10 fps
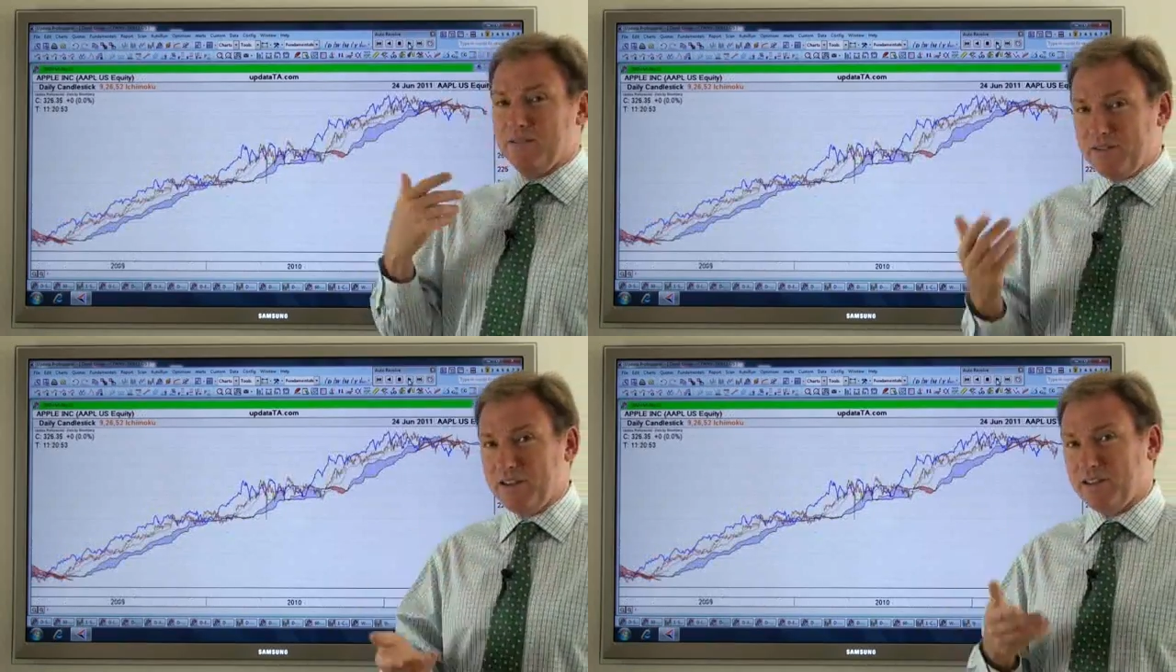
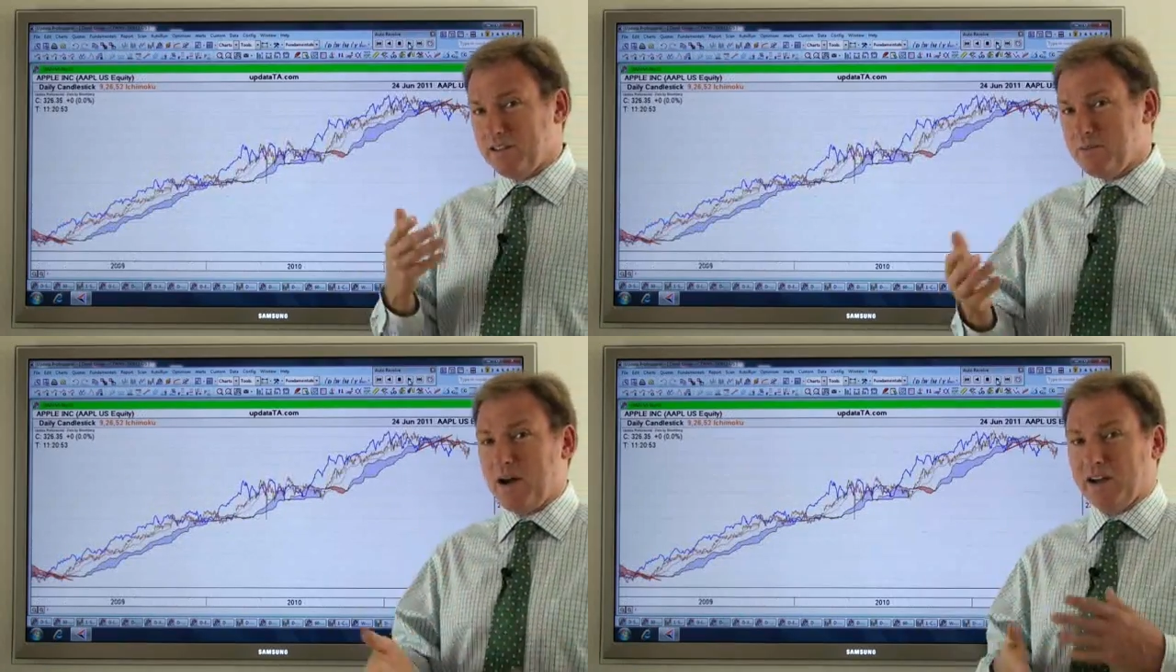The
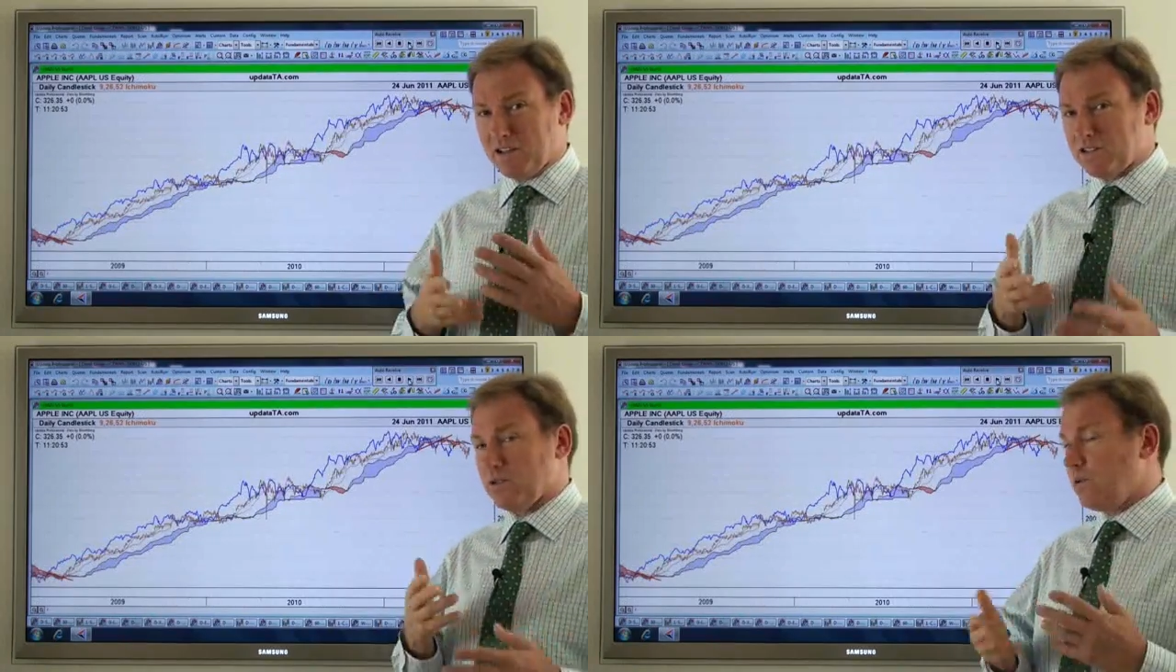
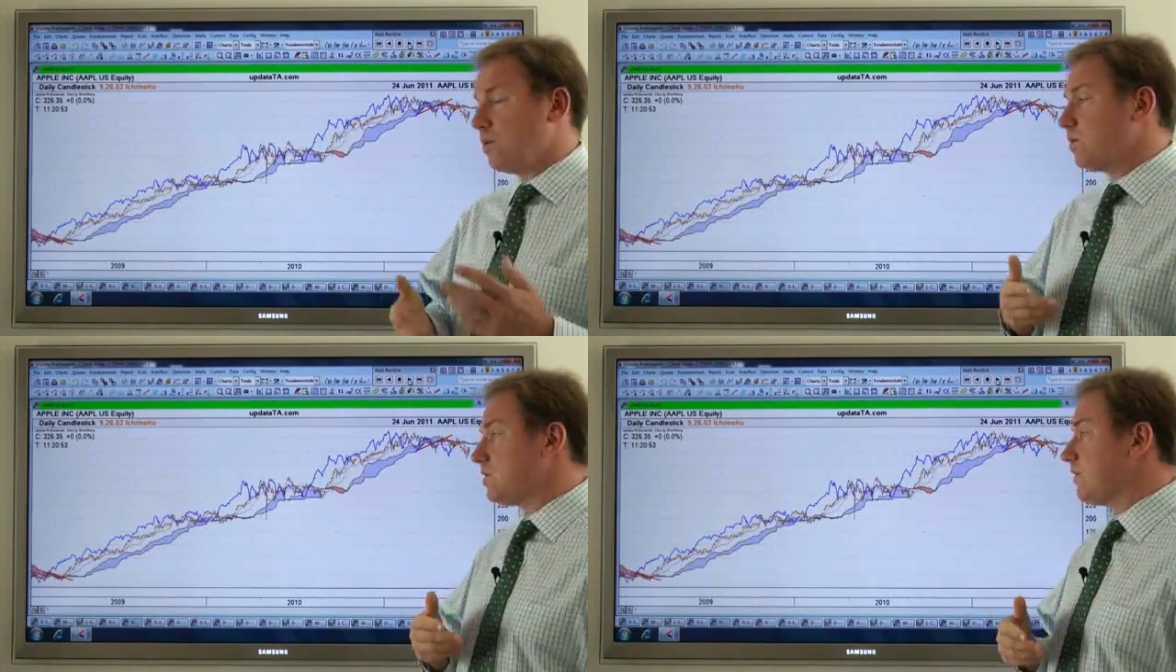markets
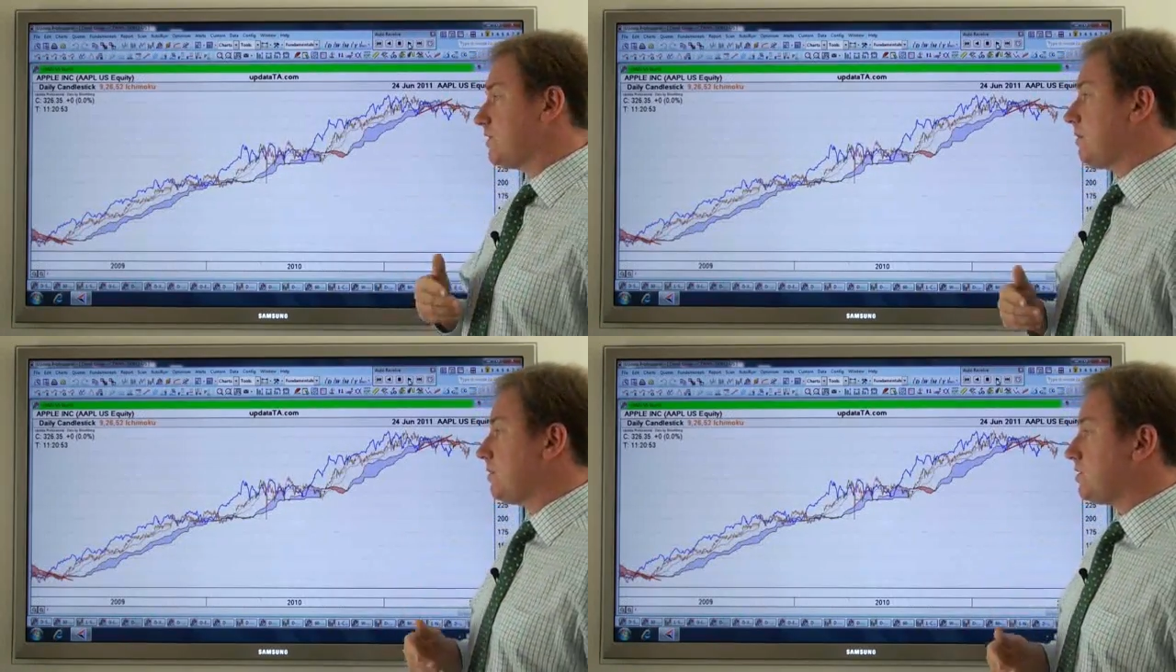all sort of
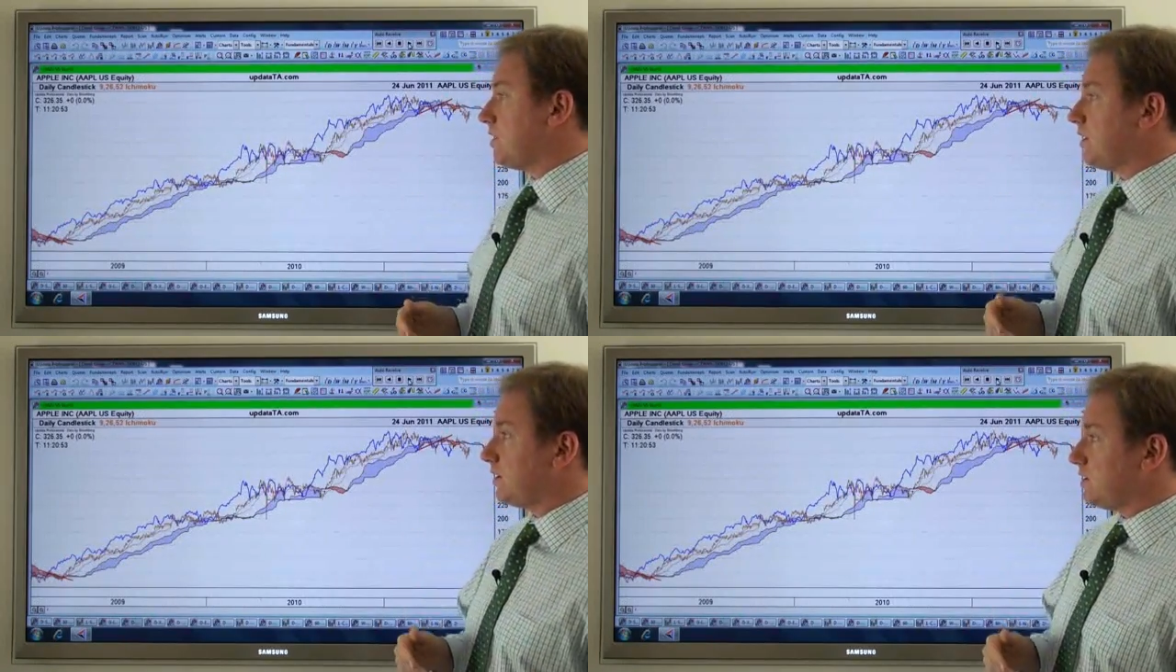
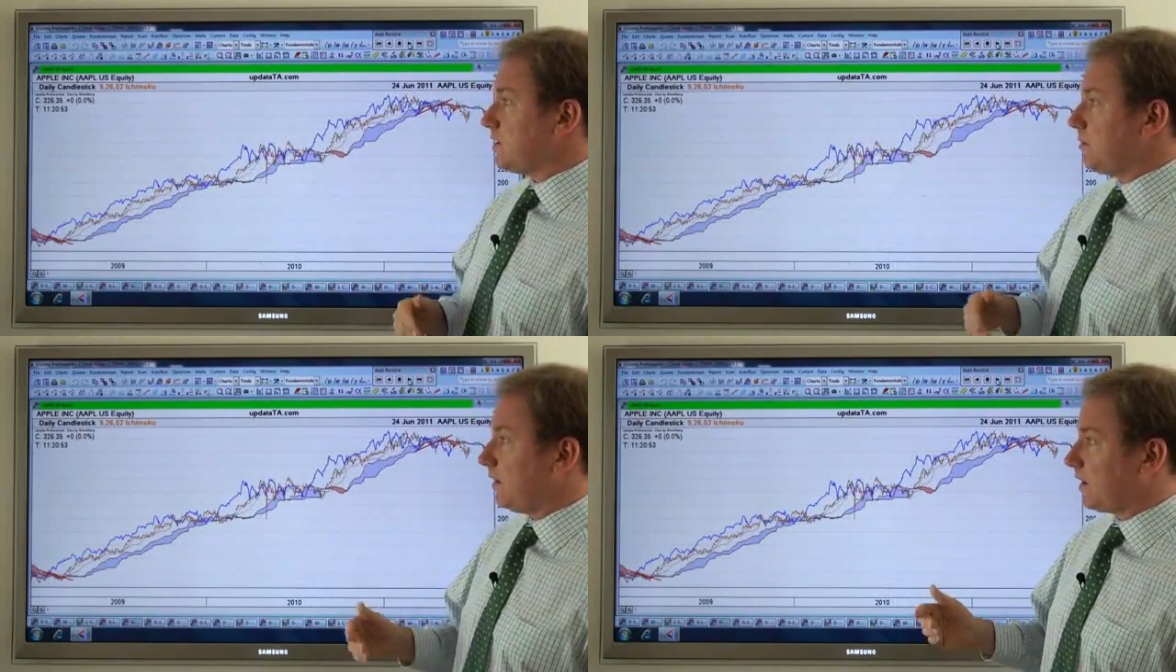demonstrating a
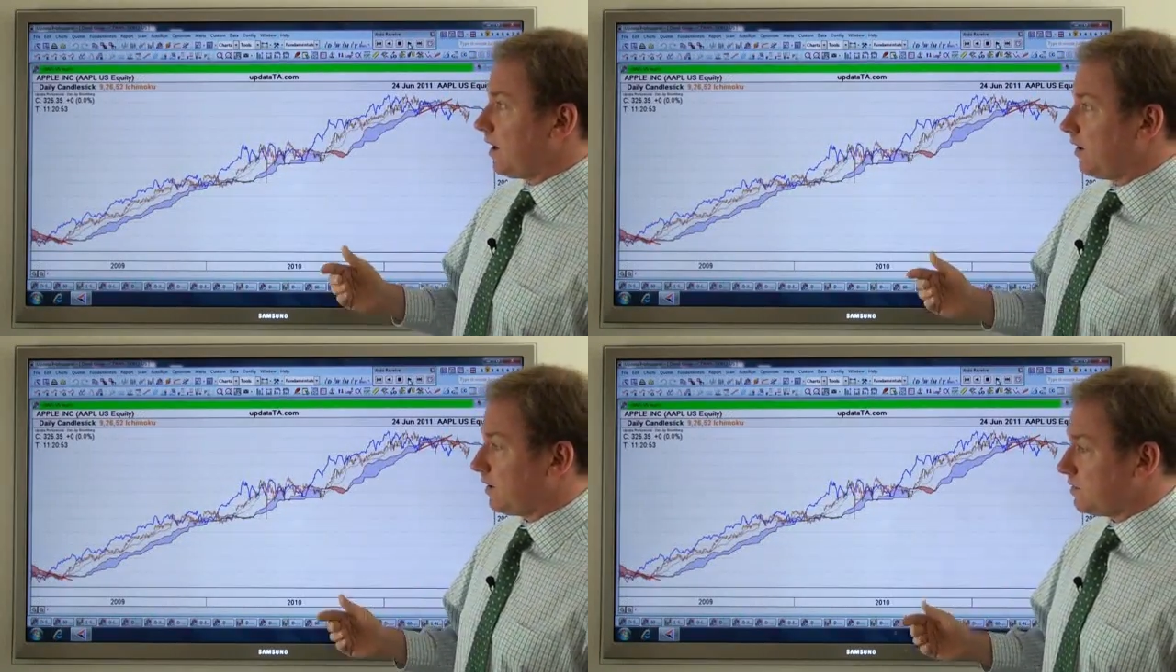similar
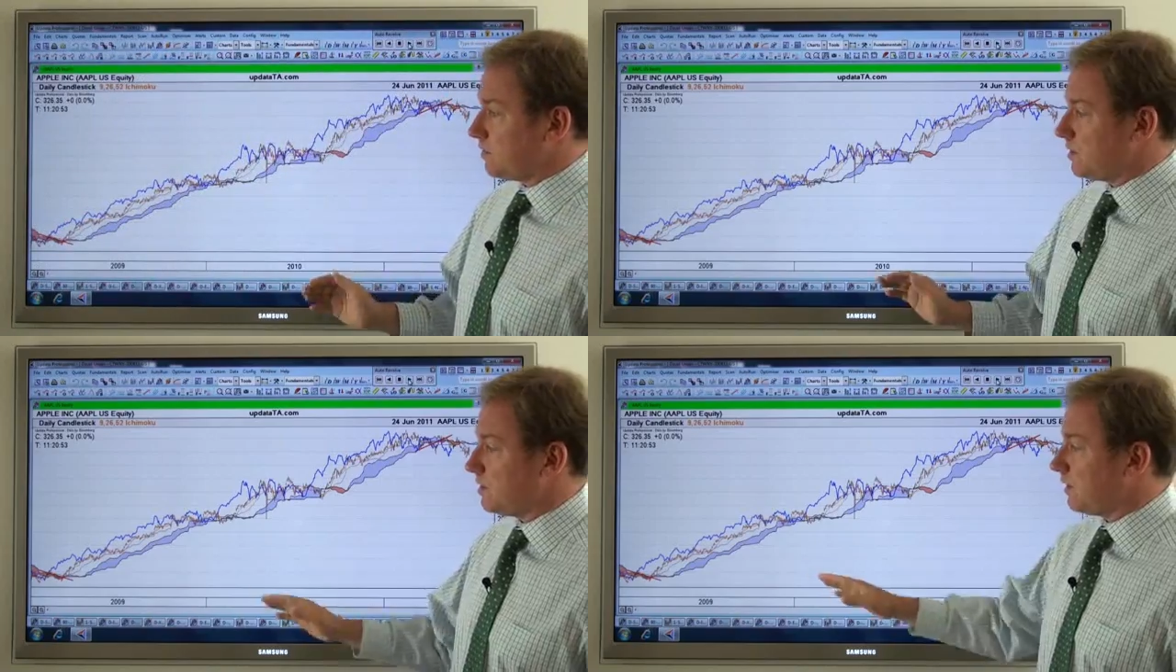
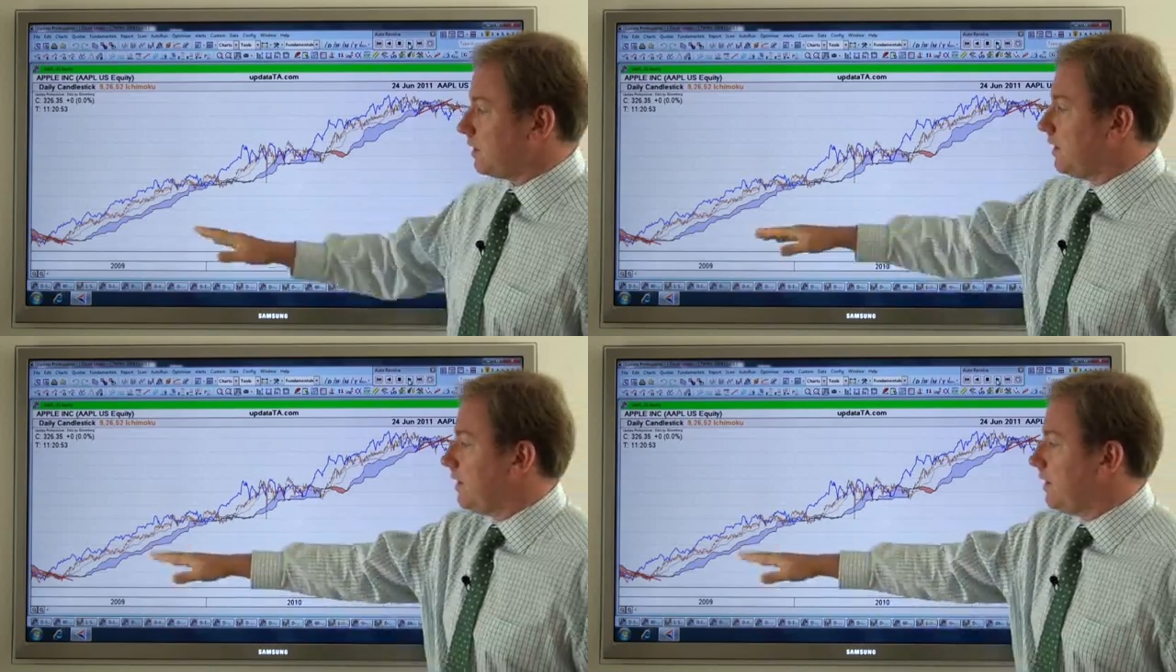characteristic.